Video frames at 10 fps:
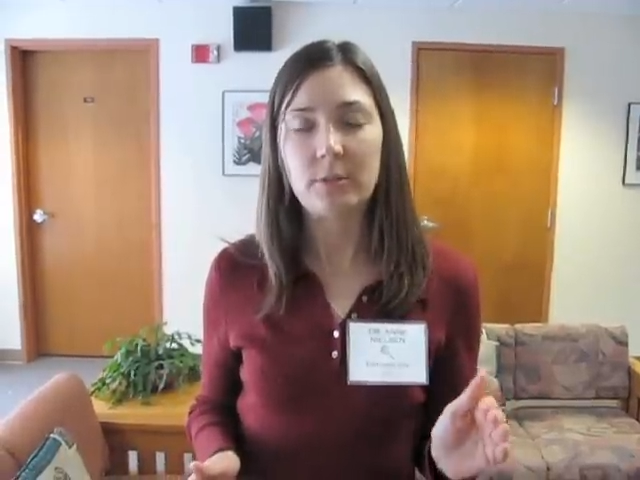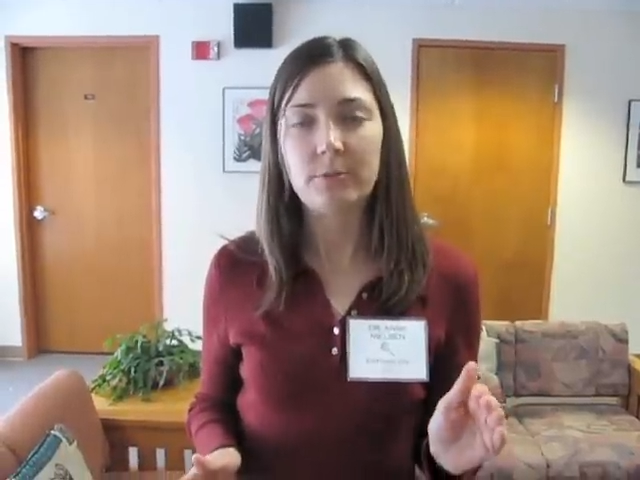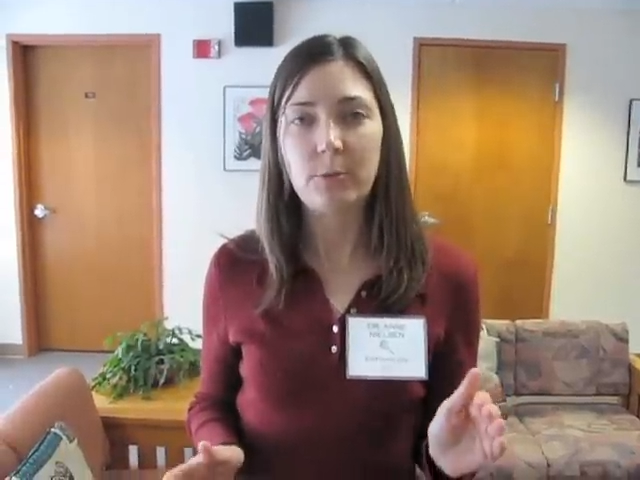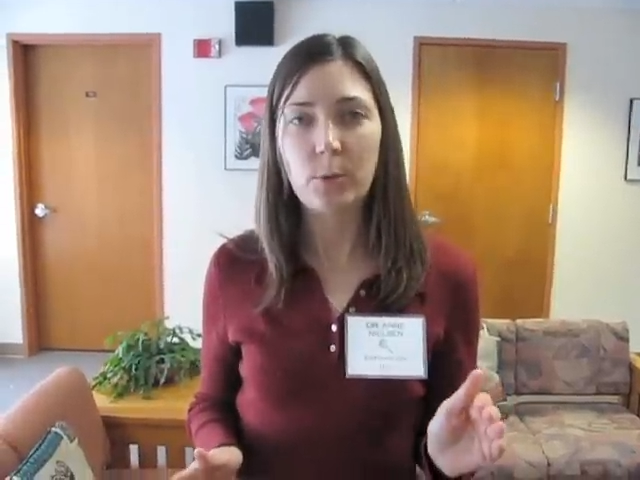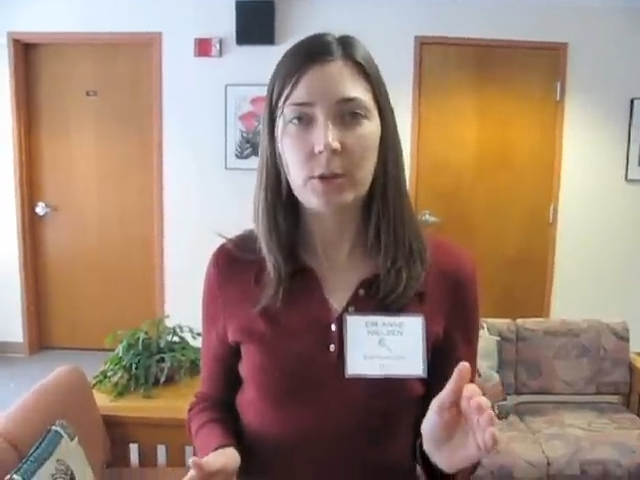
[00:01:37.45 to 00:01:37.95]

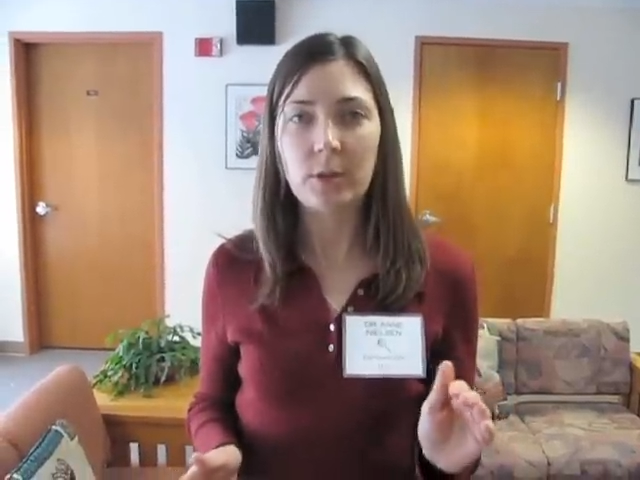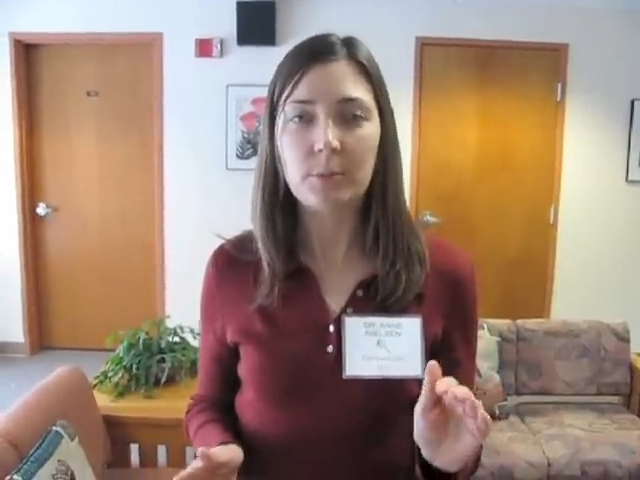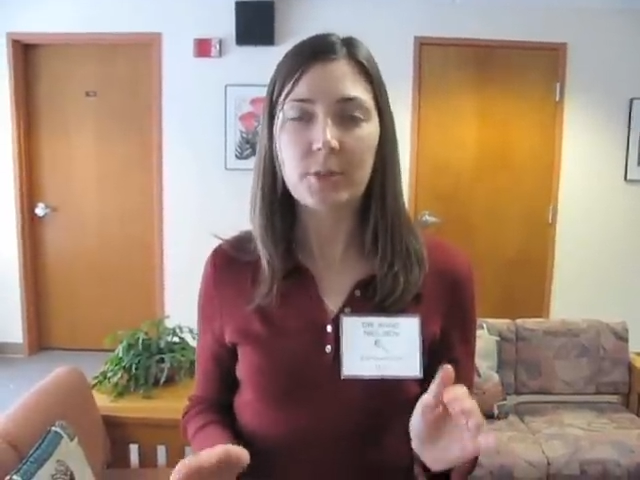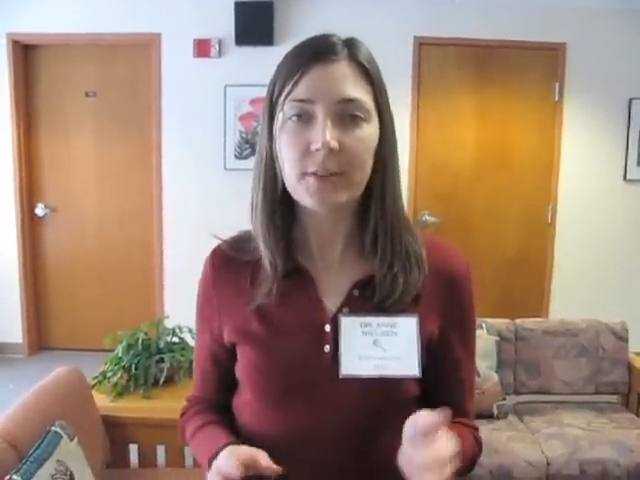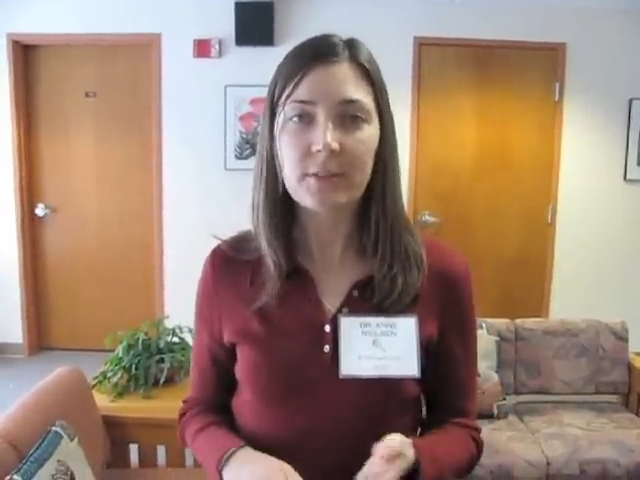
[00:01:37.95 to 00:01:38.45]
for
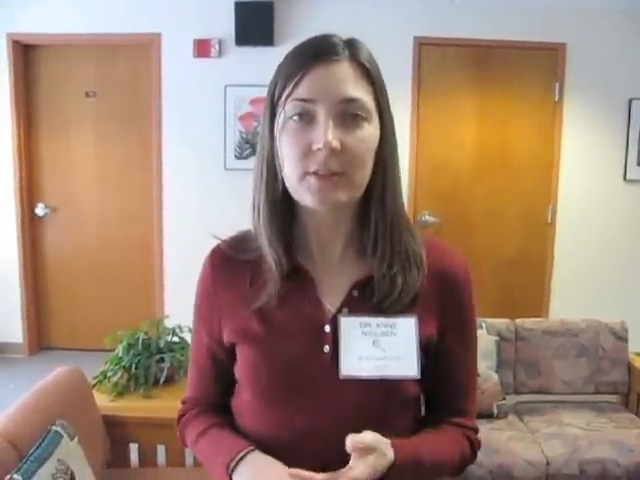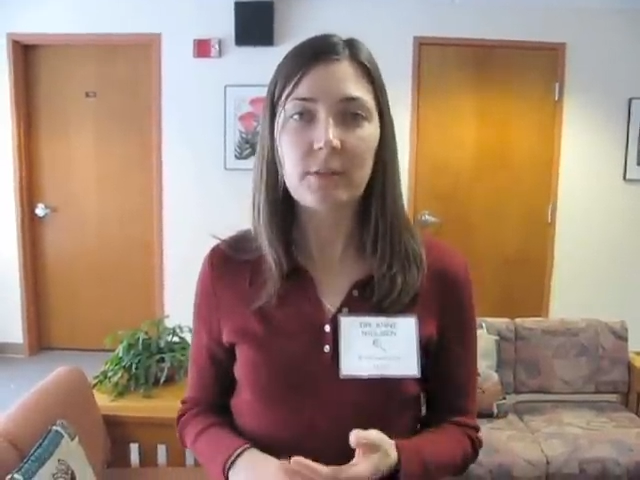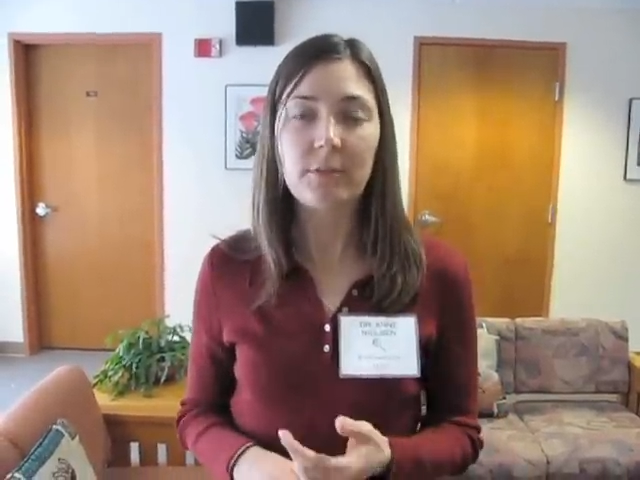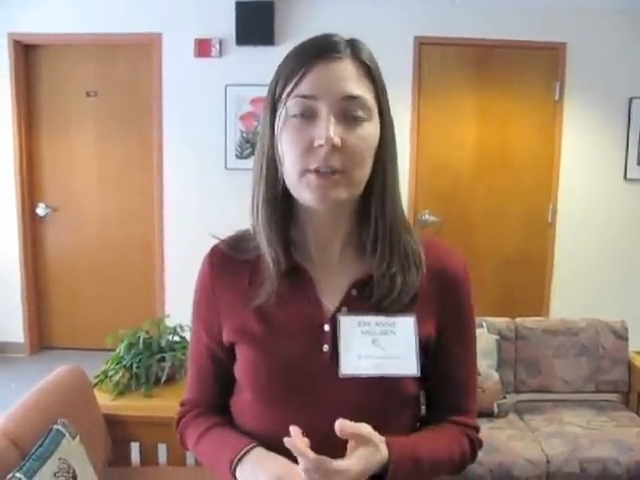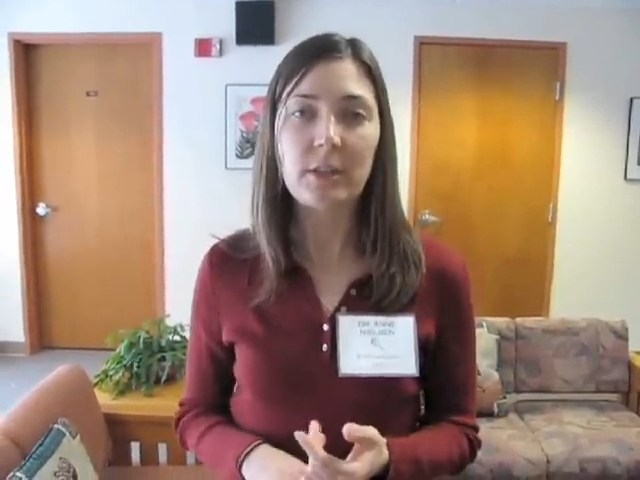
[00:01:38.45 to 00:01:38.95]
presence of
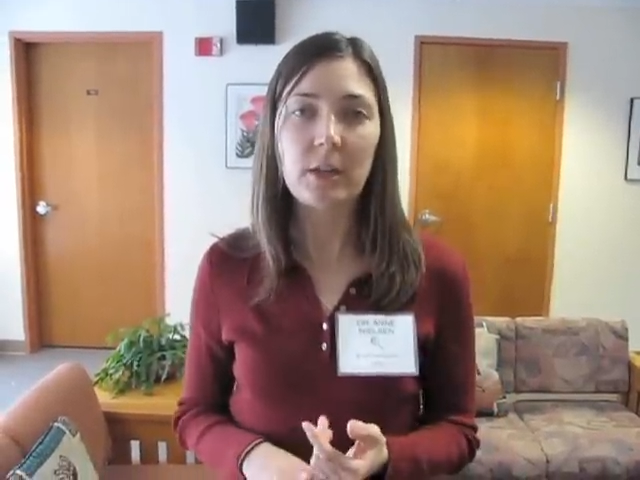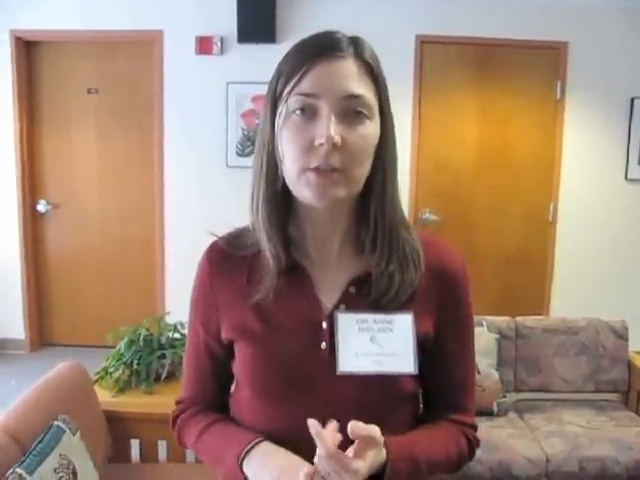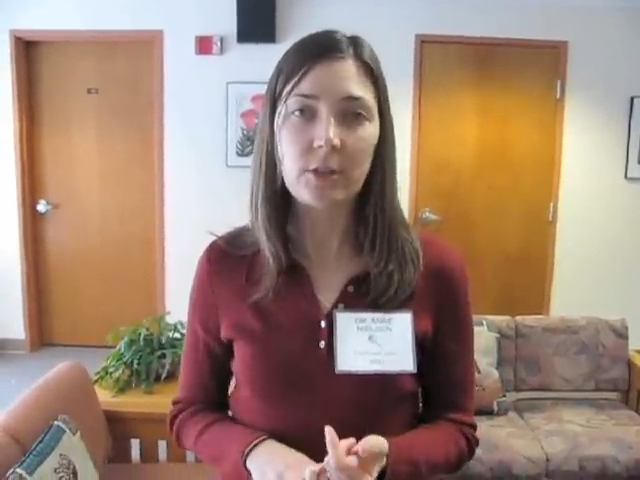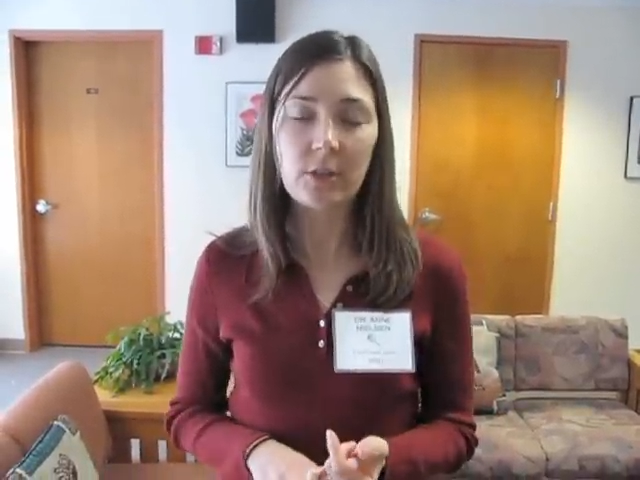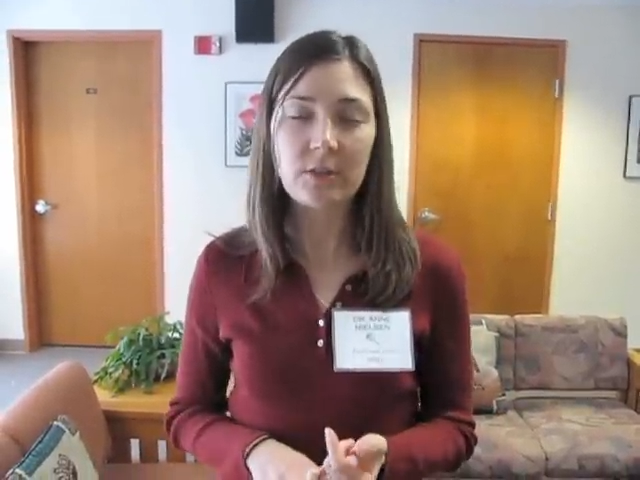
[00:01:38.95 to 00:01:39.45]
the
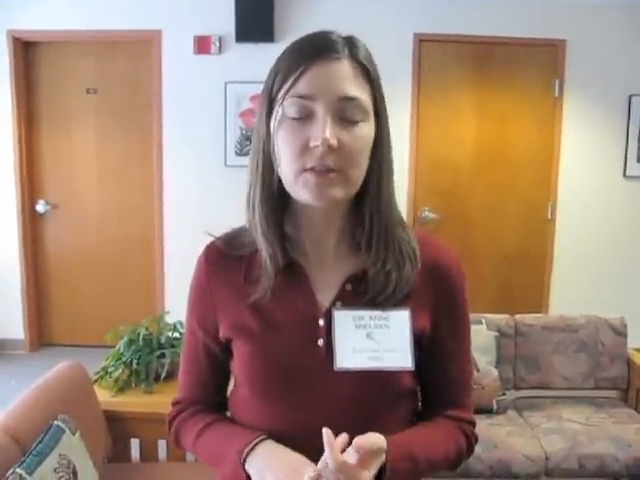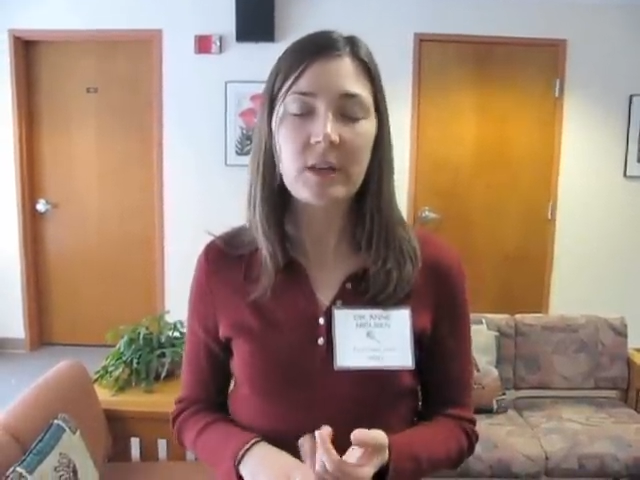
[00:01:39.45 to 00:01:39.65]
adults